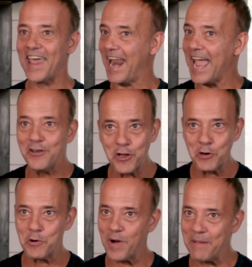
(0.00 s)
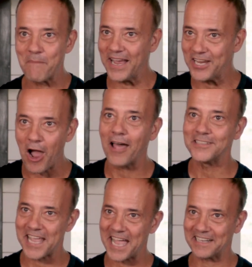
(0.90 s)
that I knew in my
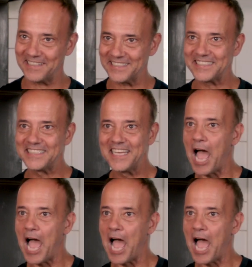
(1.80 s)
contact list